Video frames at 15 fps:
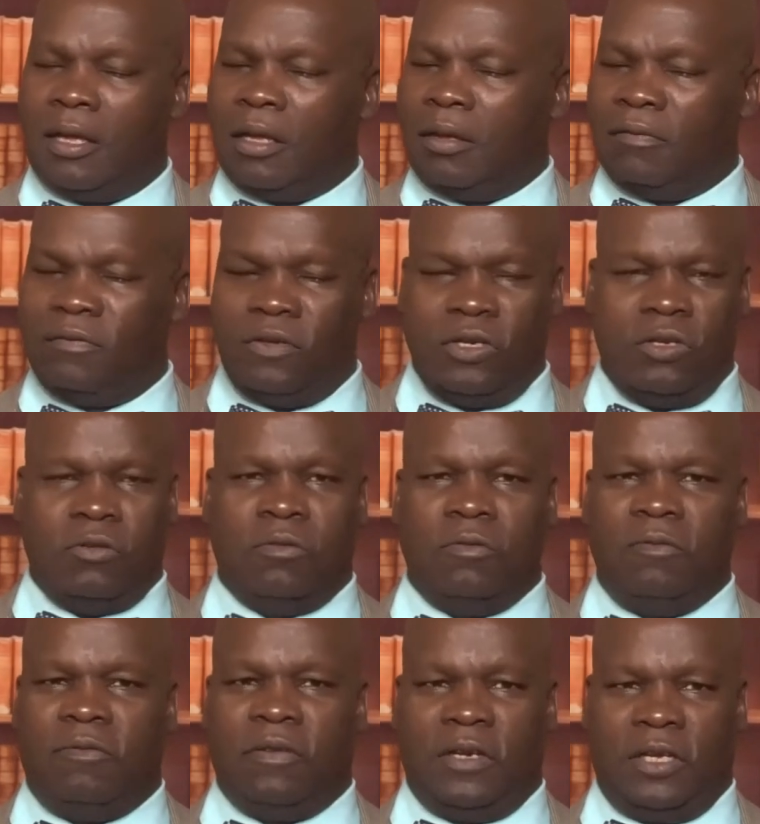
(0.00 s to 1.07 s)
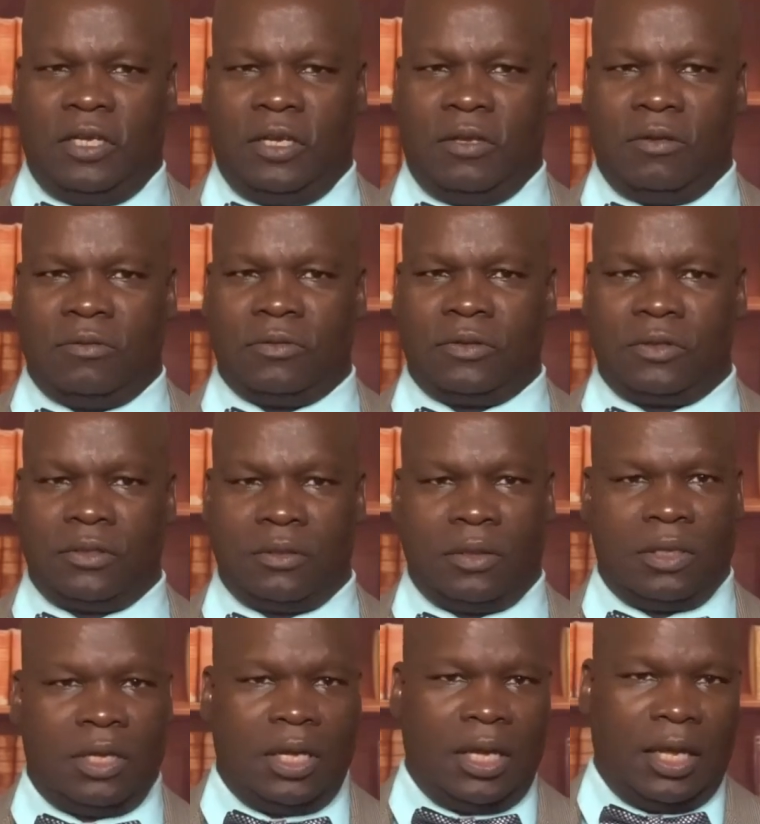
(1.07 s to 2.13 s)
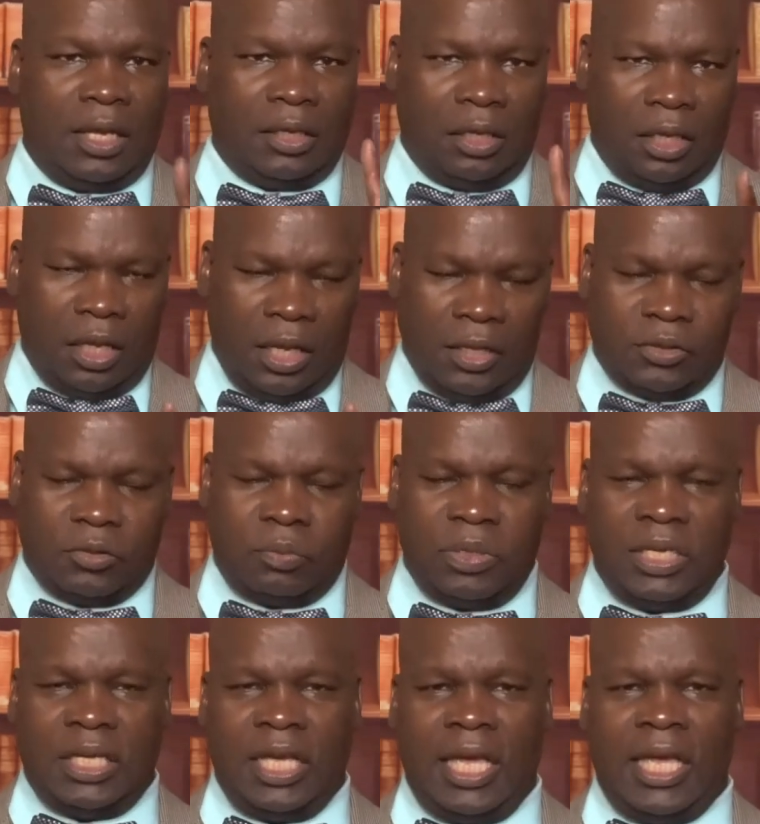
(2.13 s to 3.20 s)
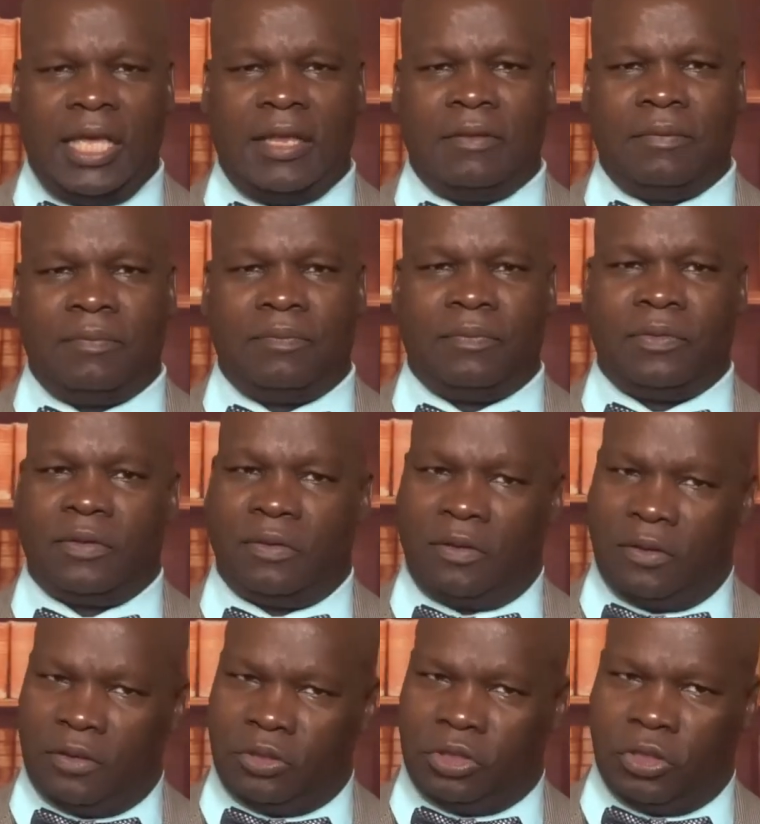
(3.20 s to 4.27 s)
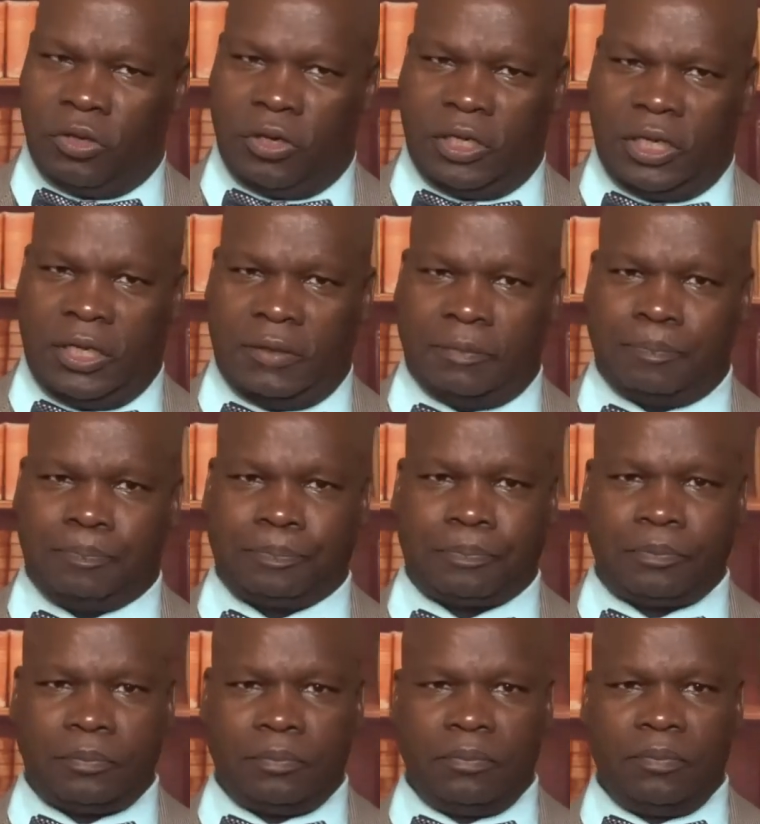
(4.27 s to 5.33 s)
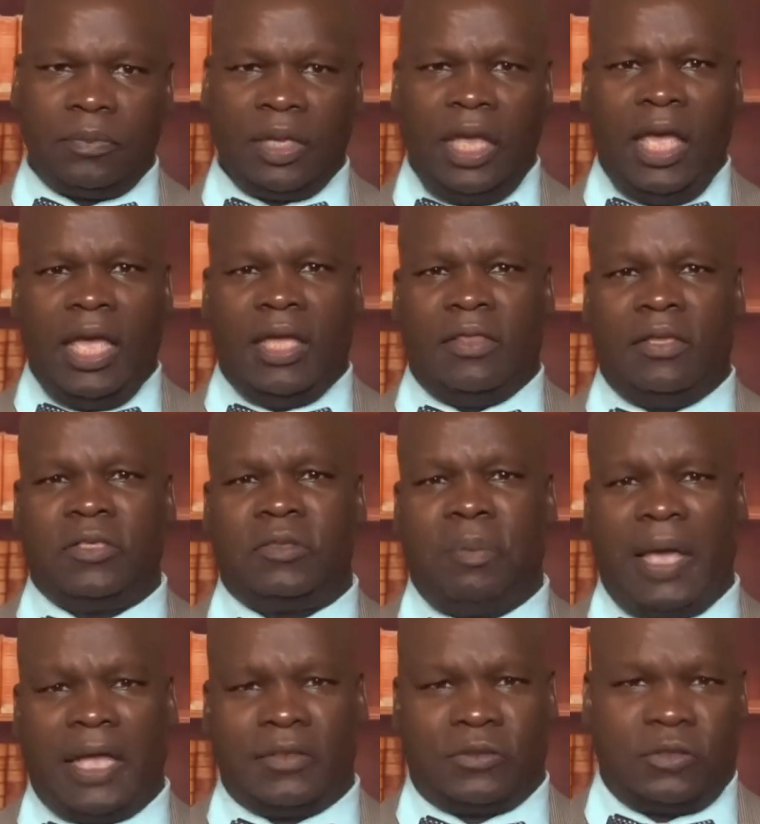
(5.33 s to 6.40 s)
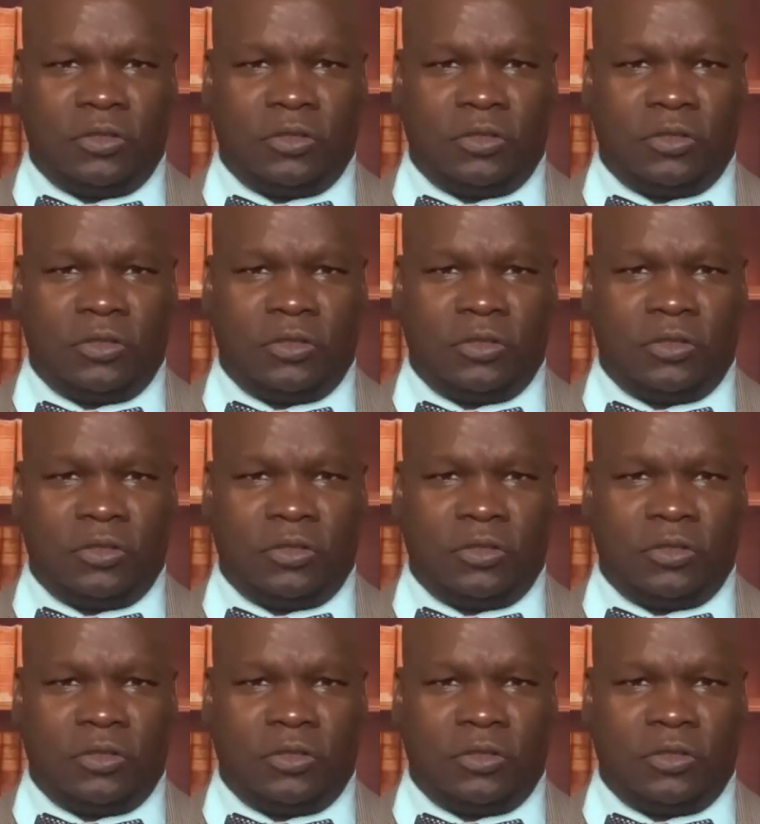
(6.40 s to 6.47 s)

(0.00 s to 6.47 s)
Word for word: of new videos. Let's begin the journey. This man's